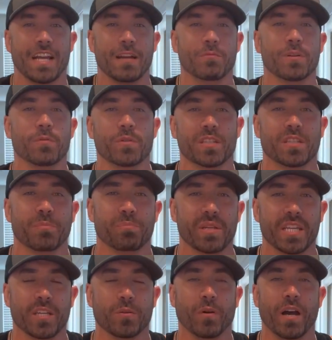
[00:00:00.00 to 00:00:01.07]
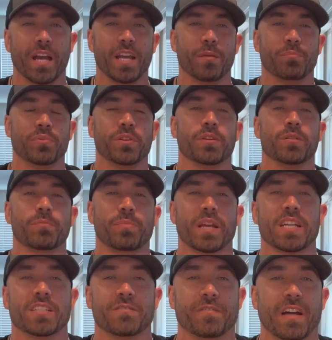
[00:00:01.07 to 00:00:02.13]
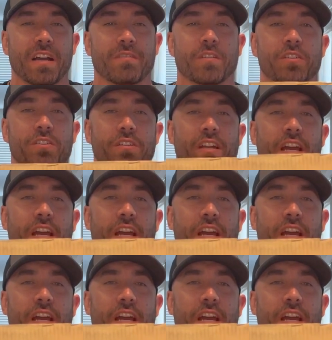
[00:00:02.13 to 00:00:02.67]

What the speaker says: I went with the BeQuiet Pure Base 500